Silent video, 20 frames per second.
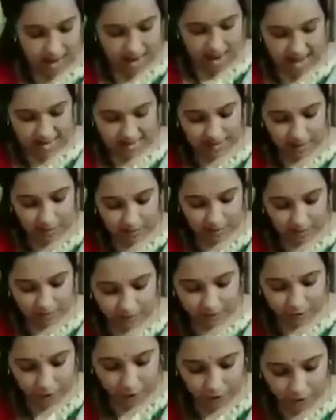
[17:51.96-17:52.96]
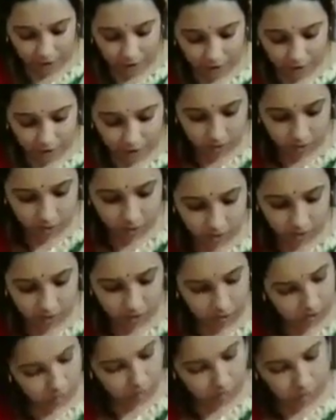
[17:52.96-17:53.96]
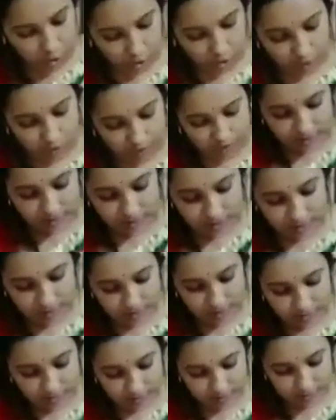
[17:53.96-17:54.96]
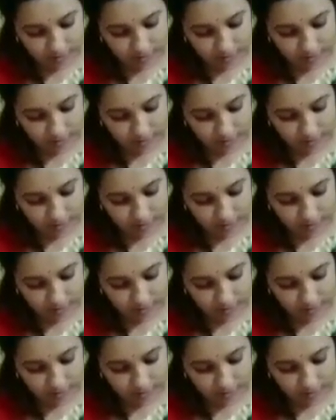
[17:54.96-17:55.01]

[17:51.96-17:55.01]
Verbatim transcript: And number four, tortoise